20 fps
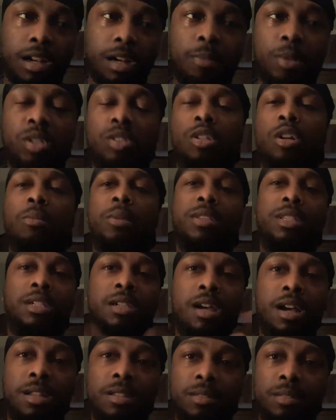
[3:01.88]
and I'm also sorry about the
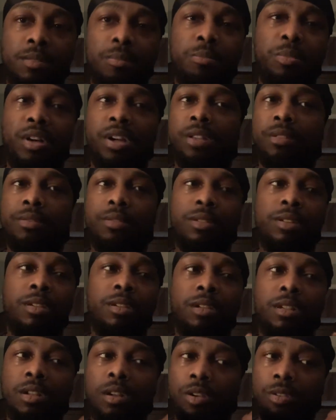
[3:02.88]
guns. But,
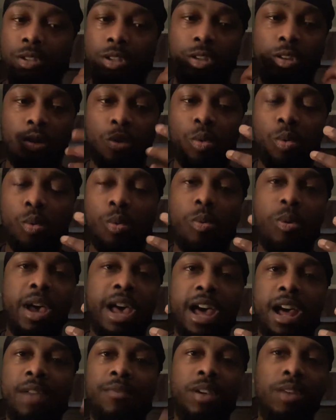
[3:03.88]
you know, you,
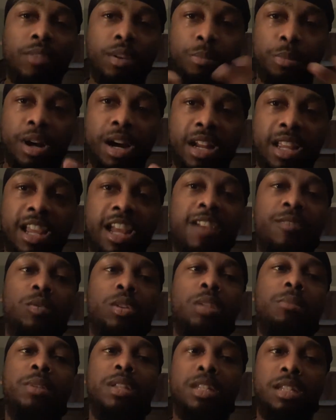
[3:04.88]
out of everybody, have
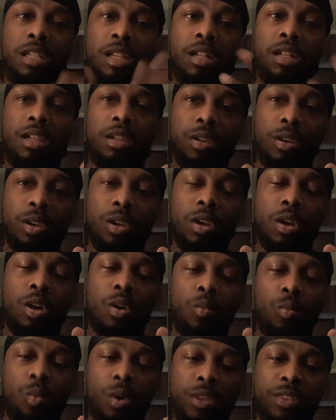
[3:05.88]
really been dealing
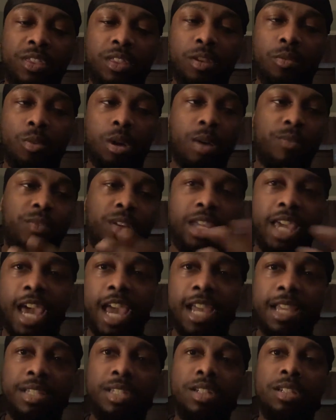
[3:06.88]
with the
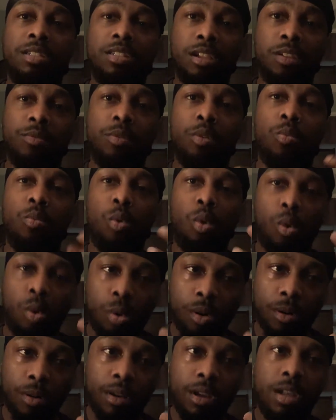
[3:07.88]
ramifications of the
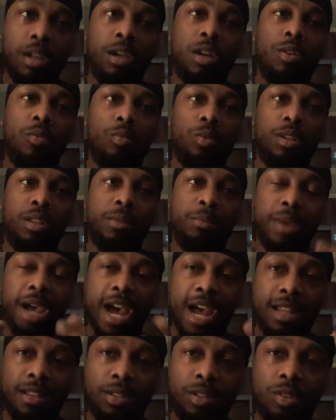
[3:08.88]
war really
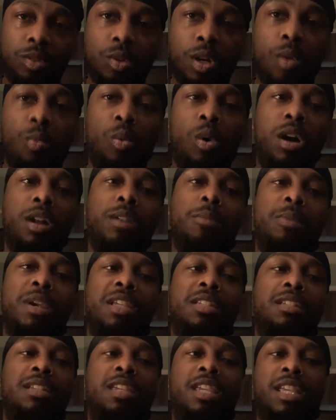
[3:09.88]
badly. So I wanted to
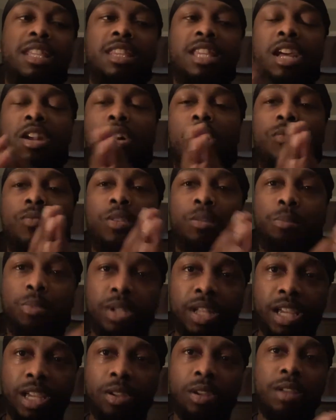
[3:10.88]
basically get that off your
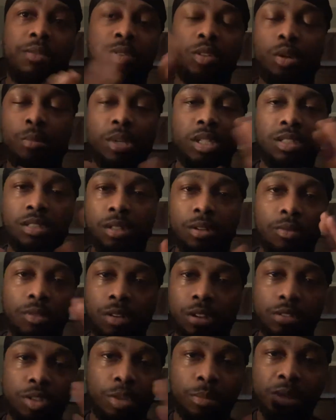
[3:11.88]
plate. You have so many
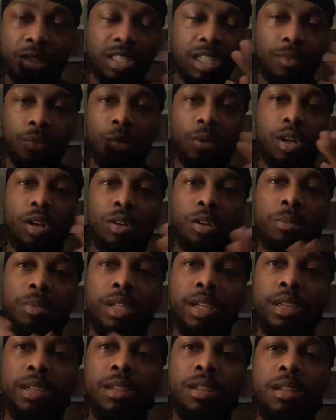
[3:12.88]
stuff already on your
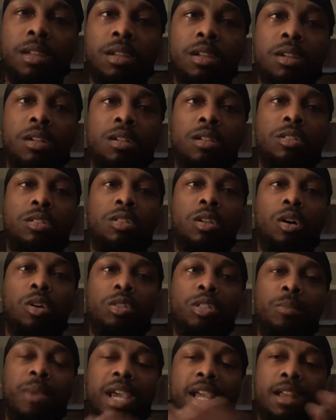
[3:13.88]
plate. So
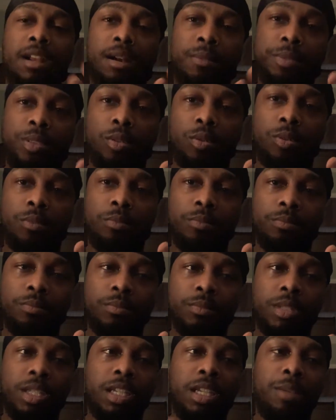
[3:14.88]
to make it up to him,
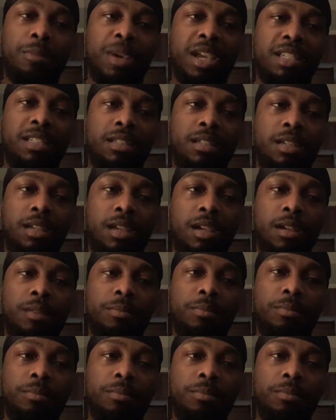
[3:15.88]
he basically